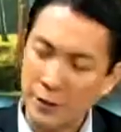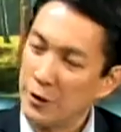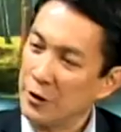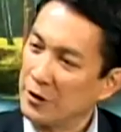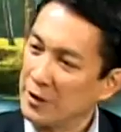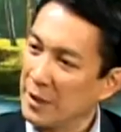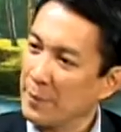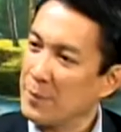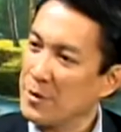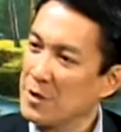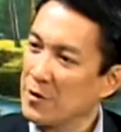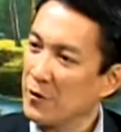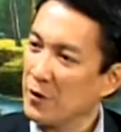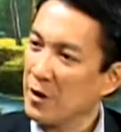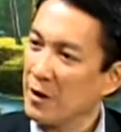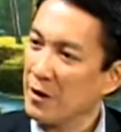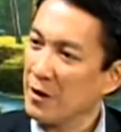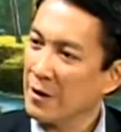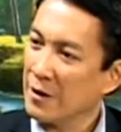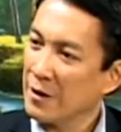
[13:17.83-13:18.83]
are your tips
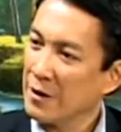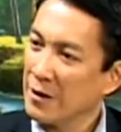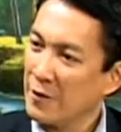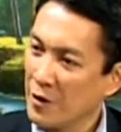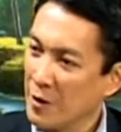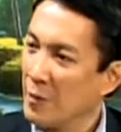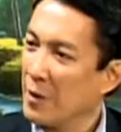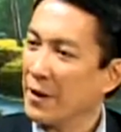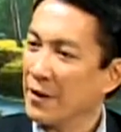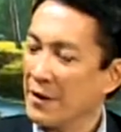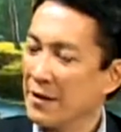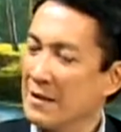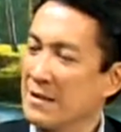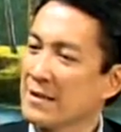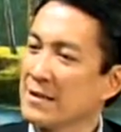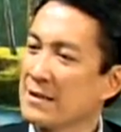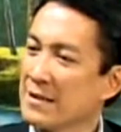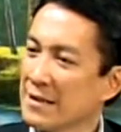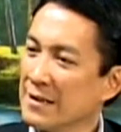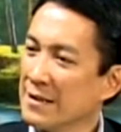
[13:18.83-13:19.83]
for
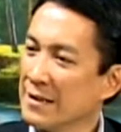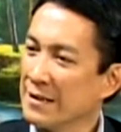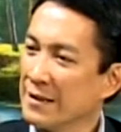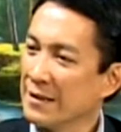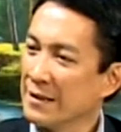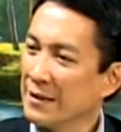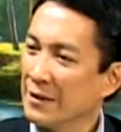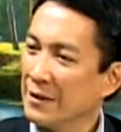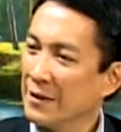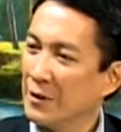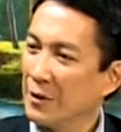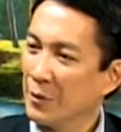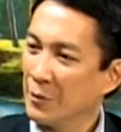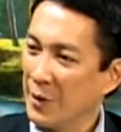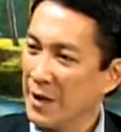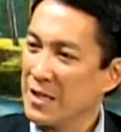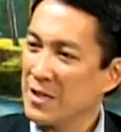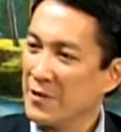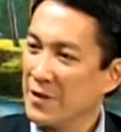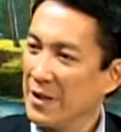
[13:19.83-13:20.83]
mothers on
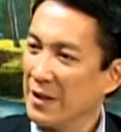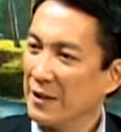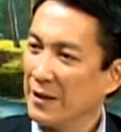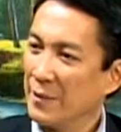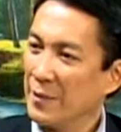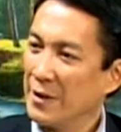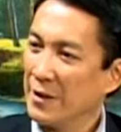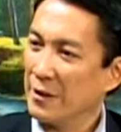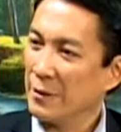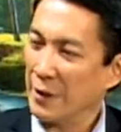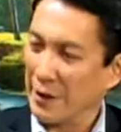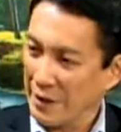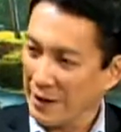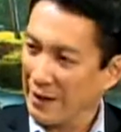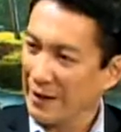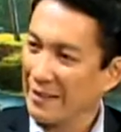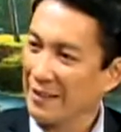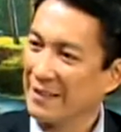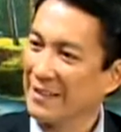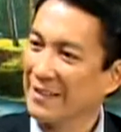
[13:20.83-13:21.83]
breastfeeding? I mean, quickly.